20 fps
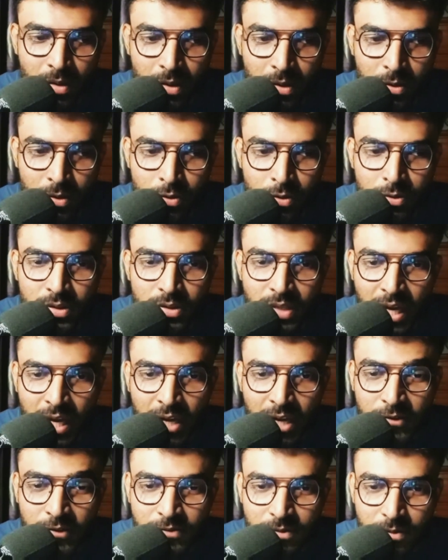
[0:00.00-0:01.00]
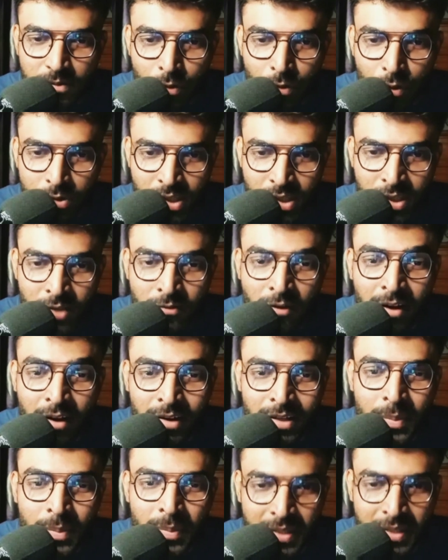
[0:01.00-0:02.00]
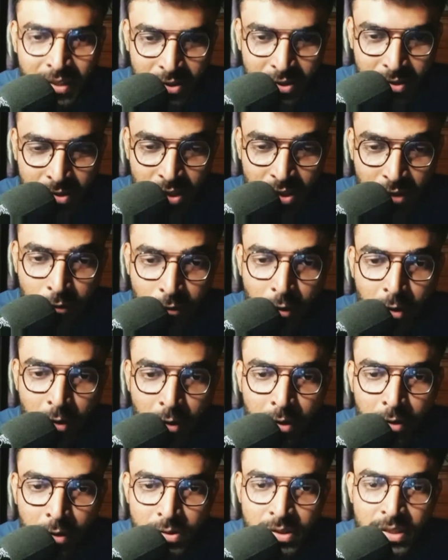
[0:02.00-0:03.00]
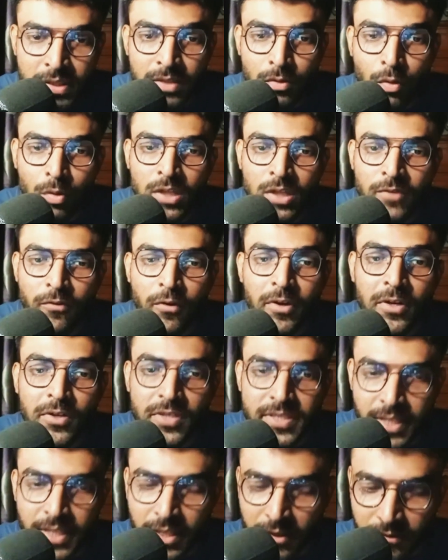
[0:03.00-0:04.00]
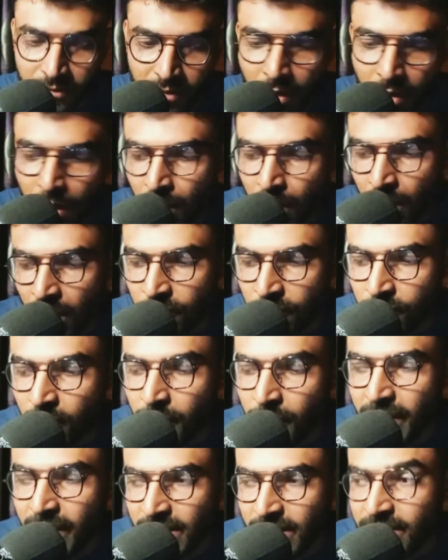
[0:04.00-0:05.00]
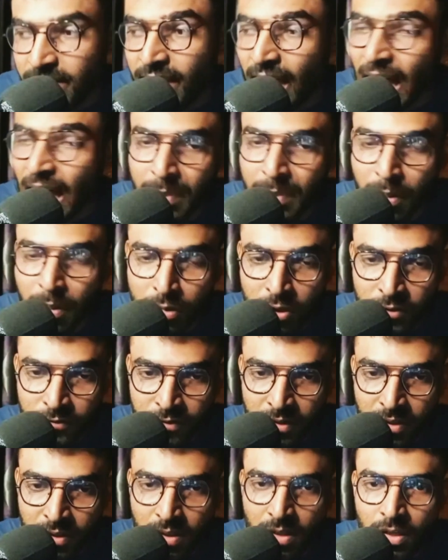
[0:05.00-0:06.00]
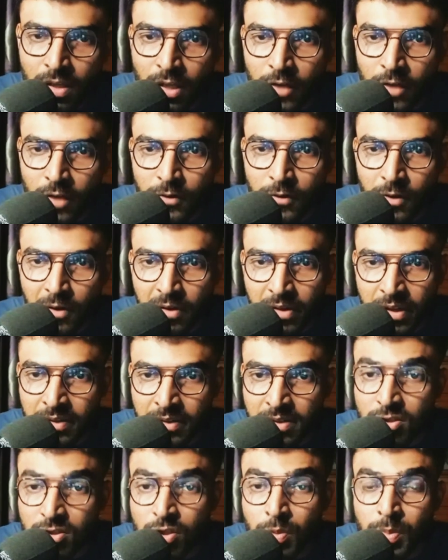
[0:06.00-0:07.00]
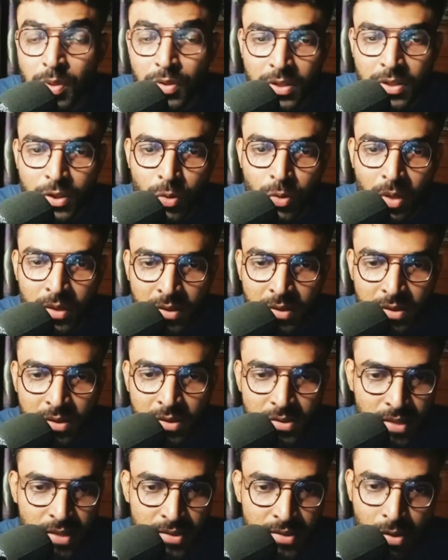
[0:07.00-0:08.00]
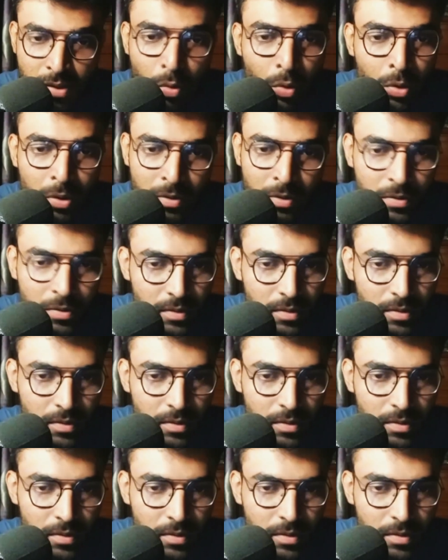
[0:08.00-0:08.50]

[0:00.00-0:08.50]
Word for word: you do not have those kind of hard limitations if you are using it only for yourself. If you are making an app out of it, if you are like distributing to others, that's a whole